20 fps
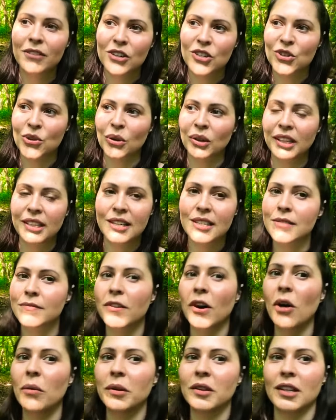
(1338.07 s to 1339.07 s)
truly does
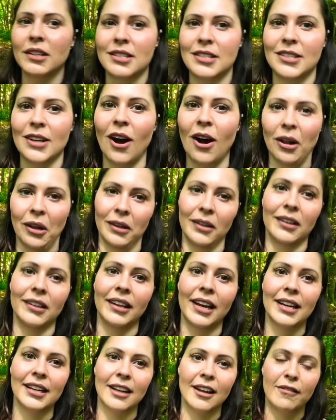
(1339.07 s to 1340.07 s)
vote with its dollar.
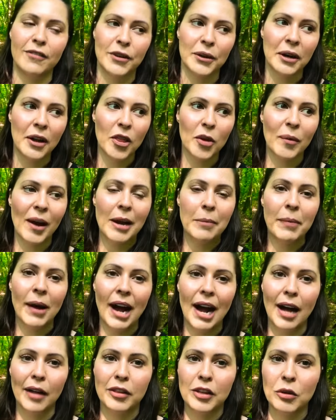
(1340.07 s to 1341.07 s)
Like if you're on the right
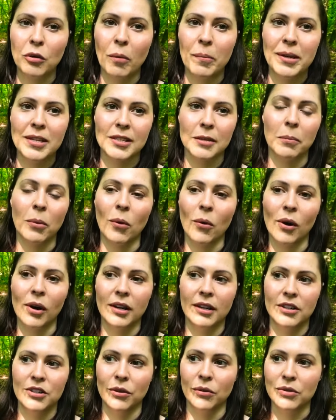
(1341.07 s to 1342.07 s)
path, you will be
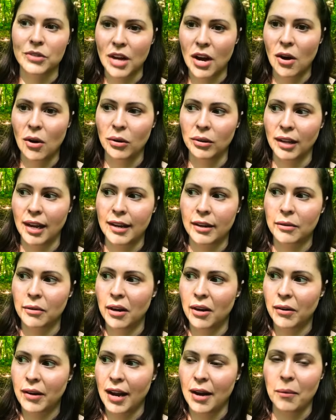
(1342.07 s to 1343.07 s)
supported and you'll know like,
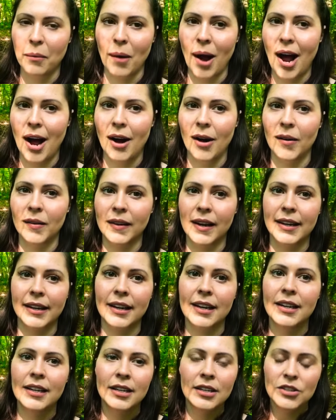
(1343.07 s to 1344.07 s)
okay, wow, like
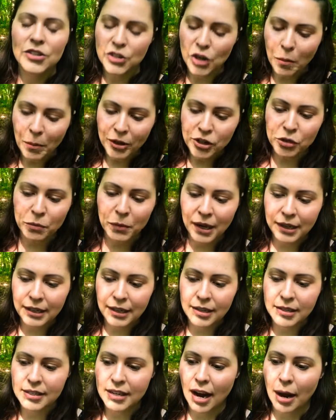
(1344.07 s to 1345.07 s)
so much money
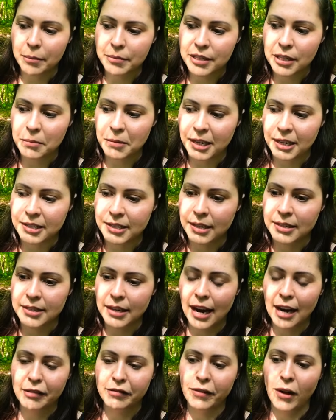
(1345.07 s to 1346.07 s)
has come to me since
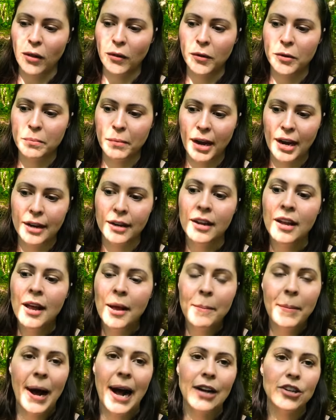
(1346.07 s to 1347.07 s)
I followed my
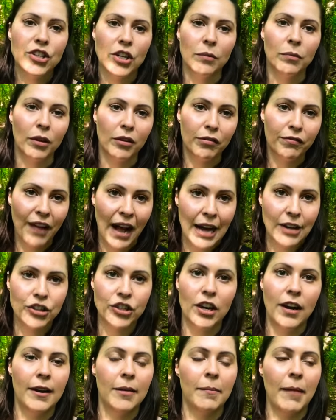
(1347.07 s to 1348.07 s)
passion with
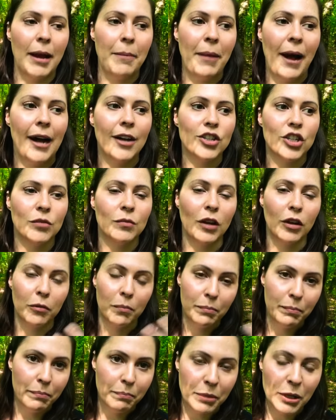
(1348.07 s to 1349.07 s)
fashion and my passion with
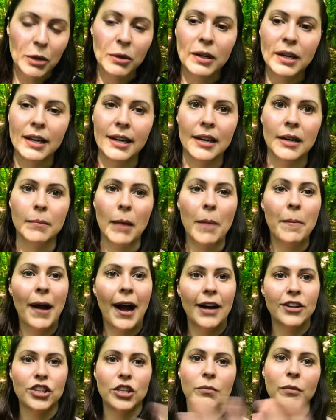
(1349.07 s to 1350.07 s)
beauty and my
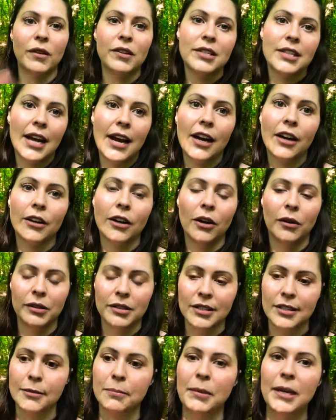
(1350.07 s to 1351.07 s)
passion with tarot and
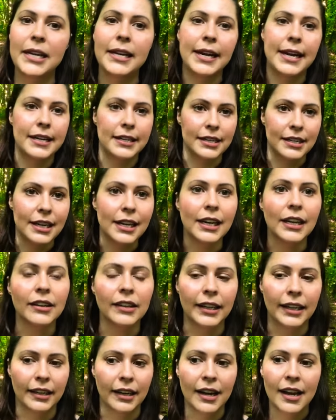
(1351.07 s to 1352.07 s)
speaking and
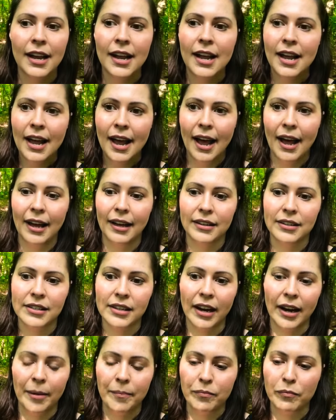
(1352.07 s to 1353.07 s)
healing. And
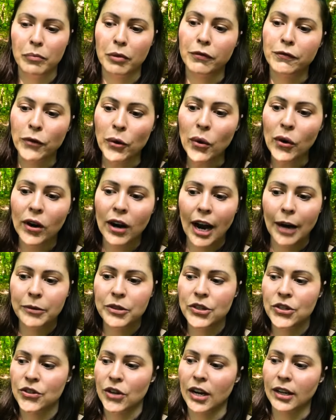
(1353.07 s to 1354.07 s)
before I was
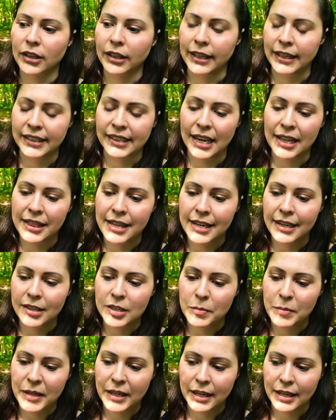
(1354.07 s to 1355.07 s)
struggling, and I think it's
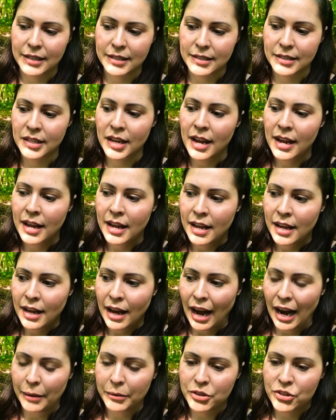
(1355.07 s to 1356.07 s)
because
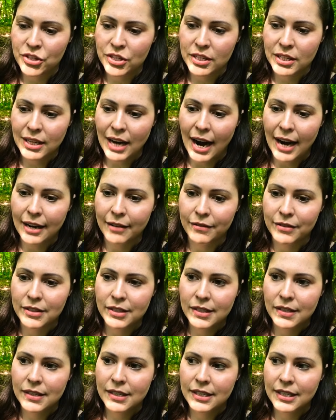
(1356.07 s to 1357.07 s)
I was just kind of
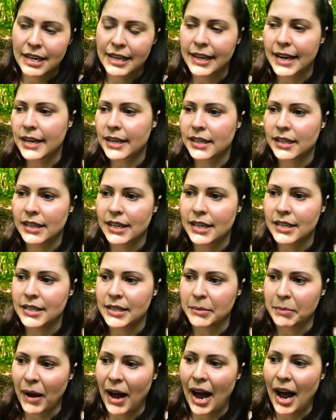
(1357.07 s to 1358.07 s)
taking an
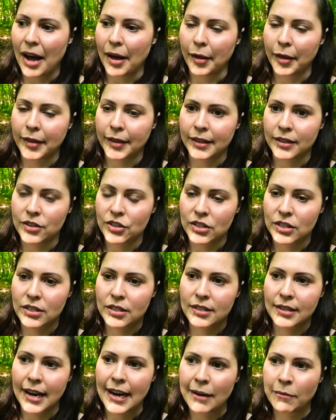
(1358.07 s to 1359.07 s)
easy path and just
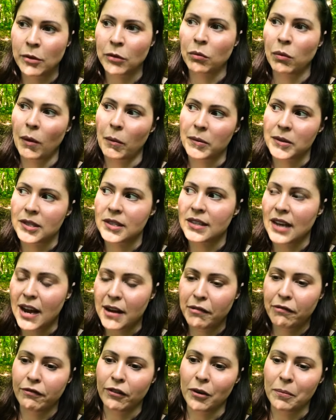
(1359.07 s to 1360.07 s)
staying with what was
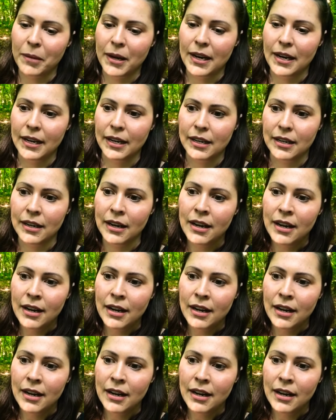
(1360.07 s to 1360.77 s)
safe for me, and